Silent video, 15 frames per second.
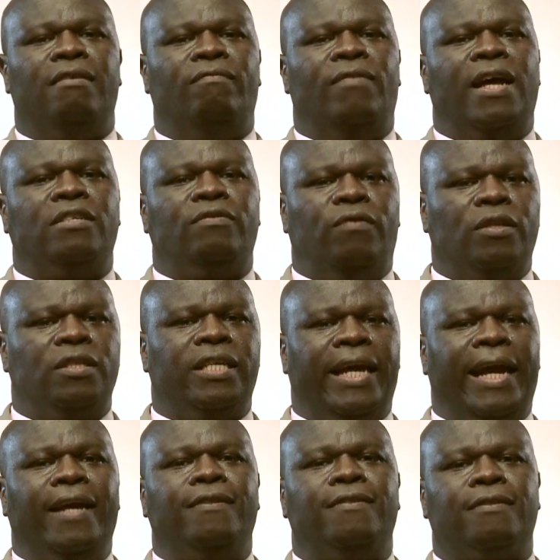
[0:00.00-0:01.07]
verse
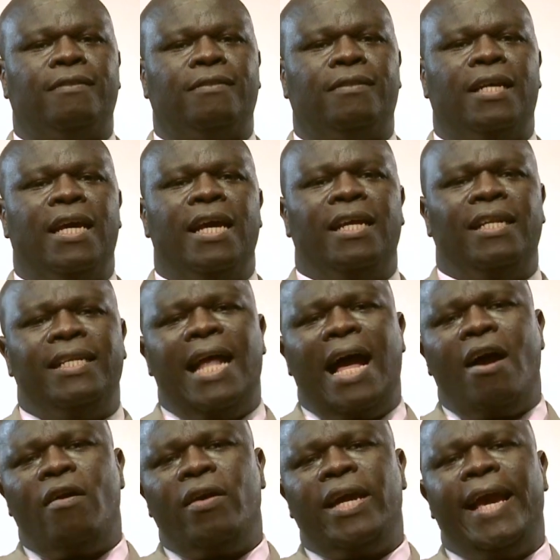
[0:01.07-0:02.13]
48.
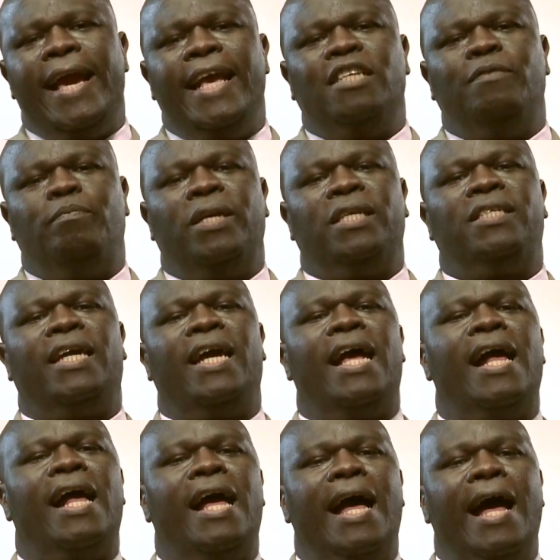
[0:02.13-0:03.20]
"Now his
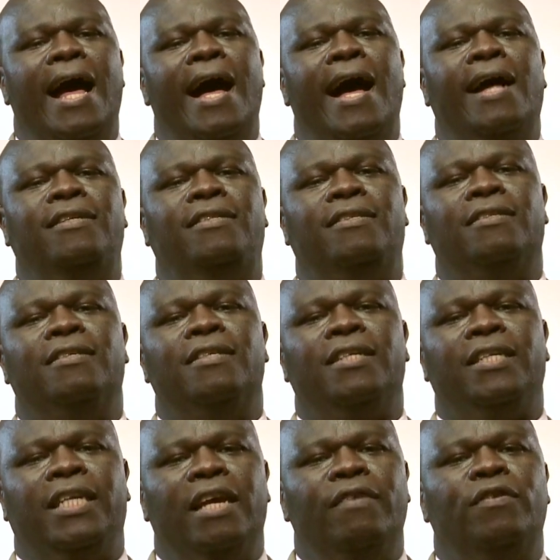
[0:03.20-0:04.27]
betrayer had
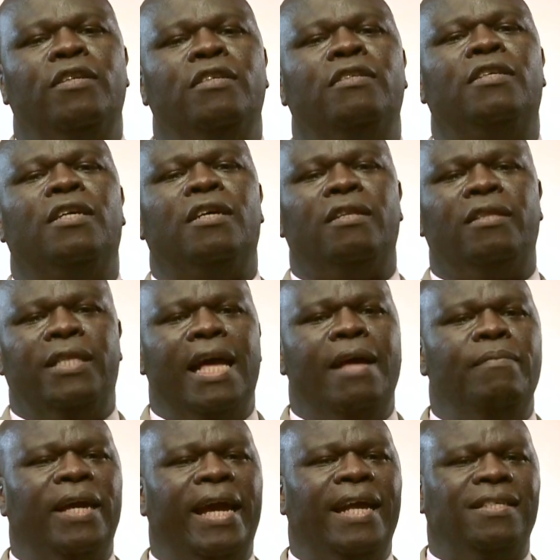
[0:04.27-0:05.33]
given
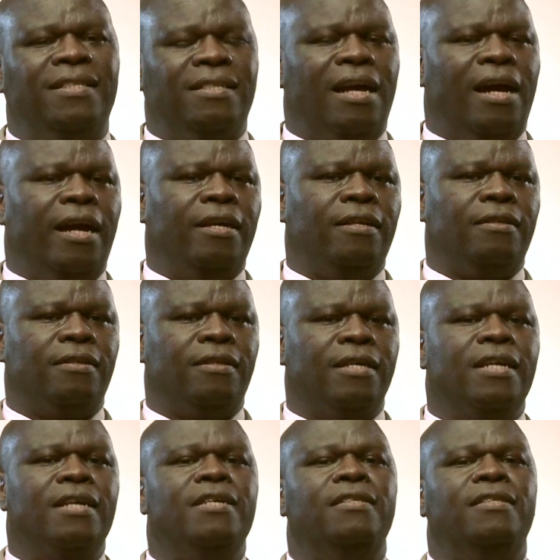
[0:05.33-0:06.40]
them a sign,
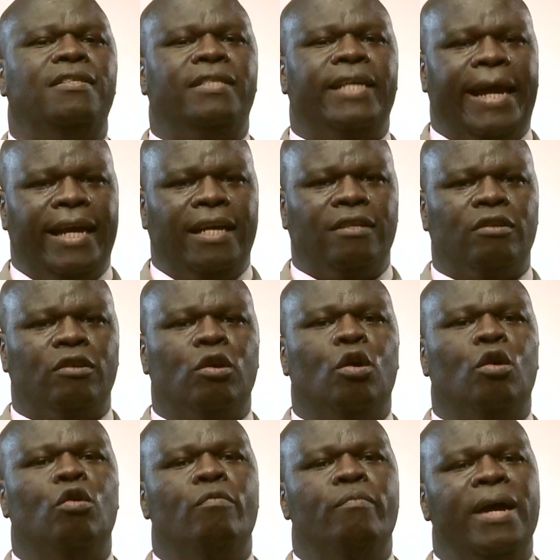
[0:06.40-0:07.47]
saying,
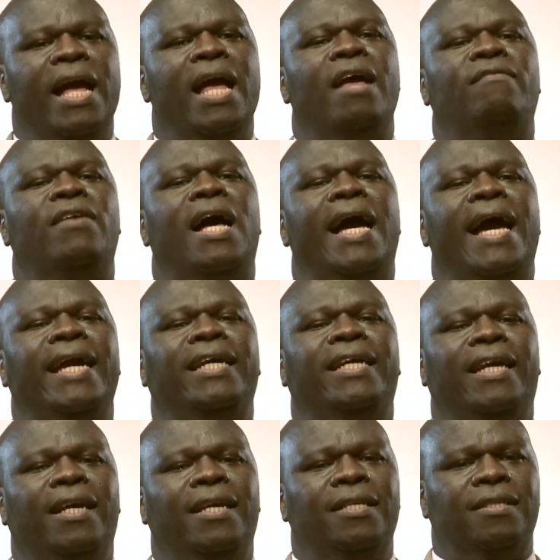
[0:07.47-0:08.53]
'Whomever I
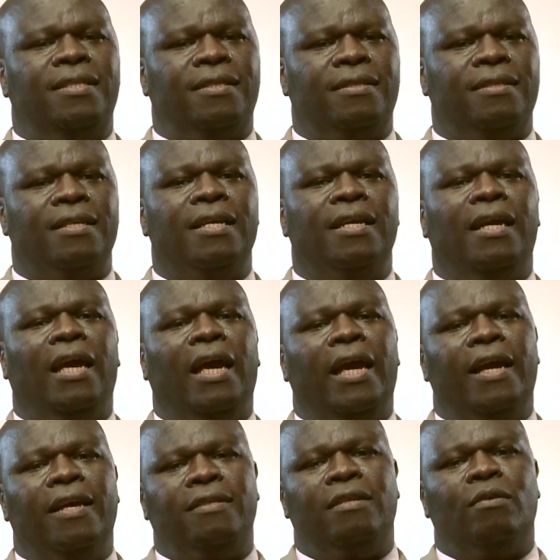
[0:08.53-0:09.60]
kiss, he
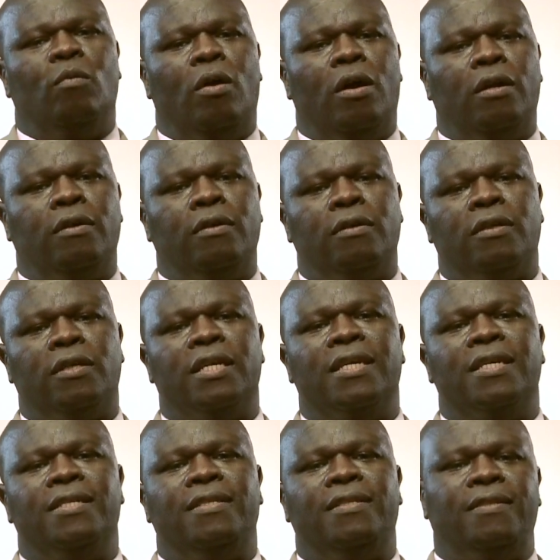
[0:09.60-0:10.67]
is the one,
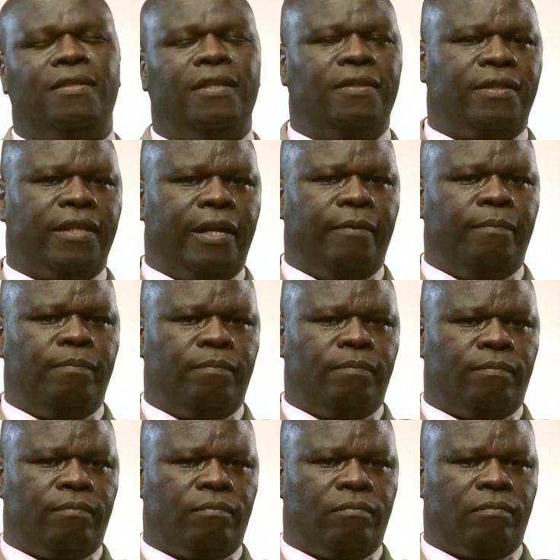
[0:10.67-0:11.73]
sees him.'"
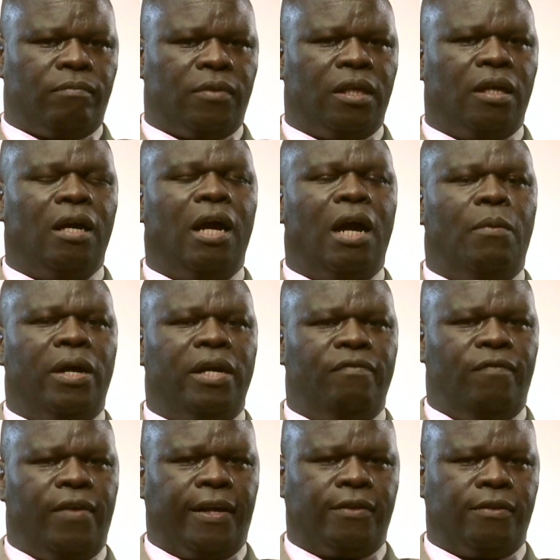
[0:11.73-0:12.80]
Our
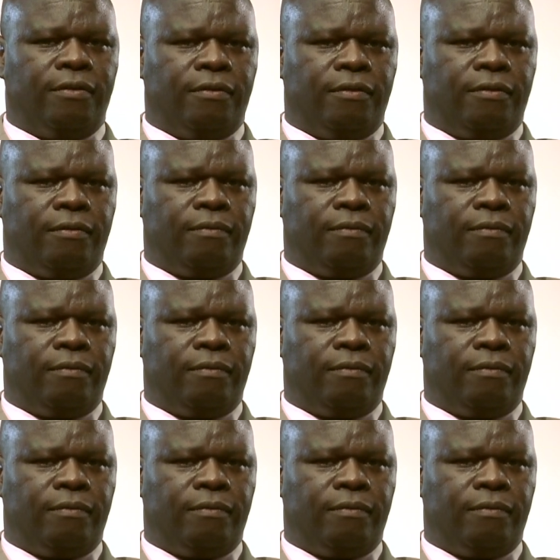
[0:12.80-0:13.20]
reflections.